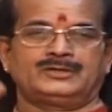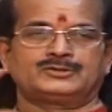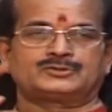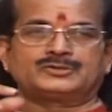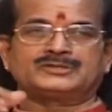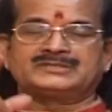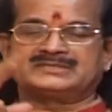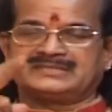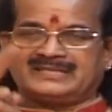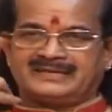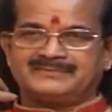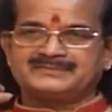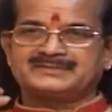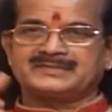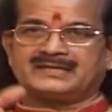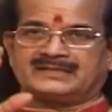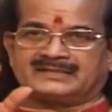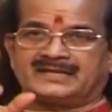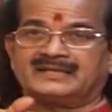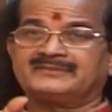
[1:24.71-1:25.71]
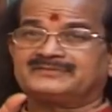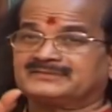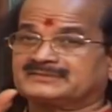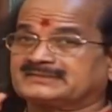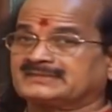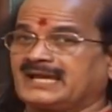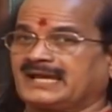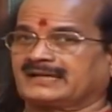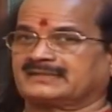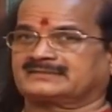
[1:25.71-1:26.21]
So his name's Adolphe
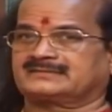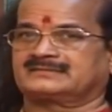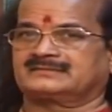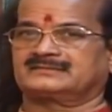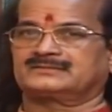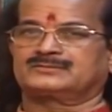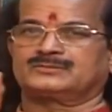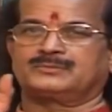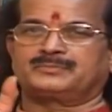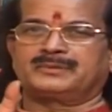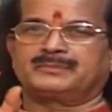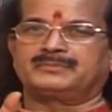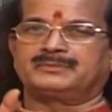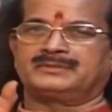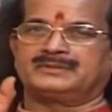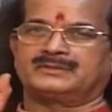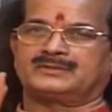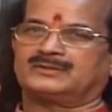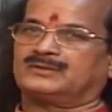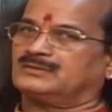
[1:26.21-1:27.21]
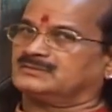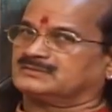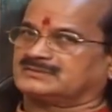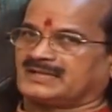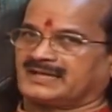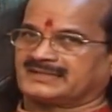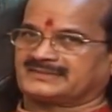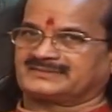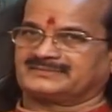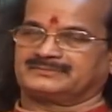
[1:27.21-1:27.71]
Sax. So people they call
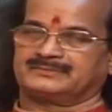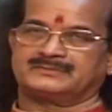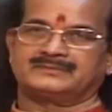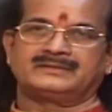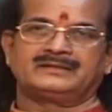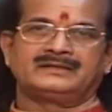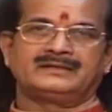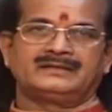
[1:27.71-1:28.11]
saxophone.